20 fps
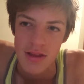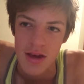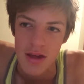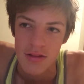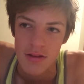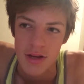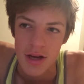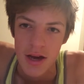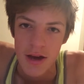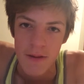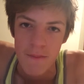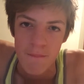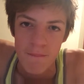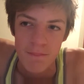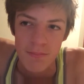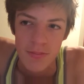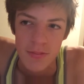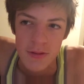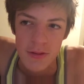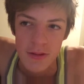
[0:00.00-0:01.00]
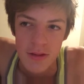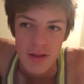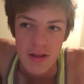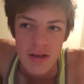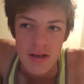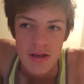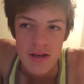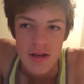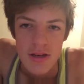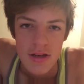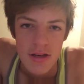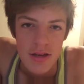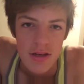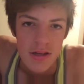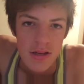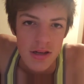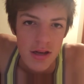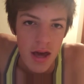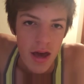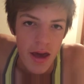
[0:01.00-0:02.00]
other day.
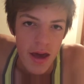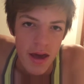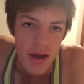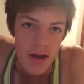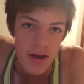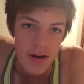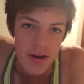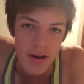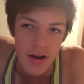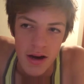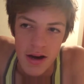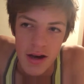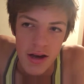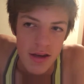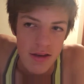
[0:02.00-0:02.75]
And I